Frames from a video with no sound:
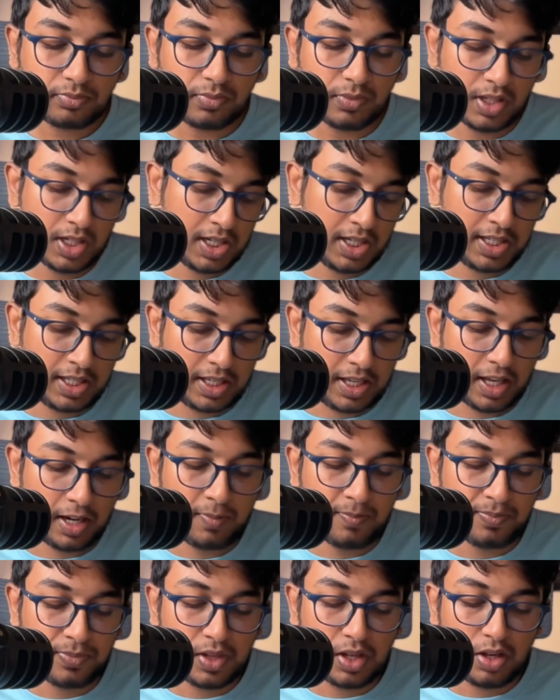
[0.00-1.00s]
Here,
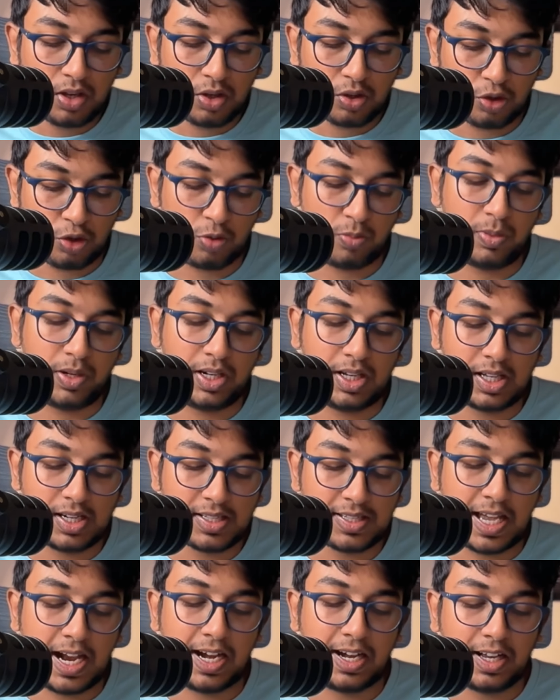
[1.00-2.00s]
Jupiter,
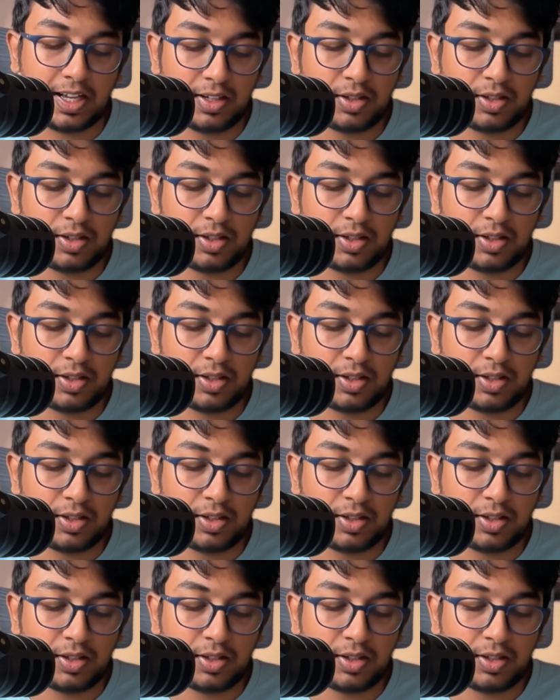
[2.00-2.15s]
Saturn,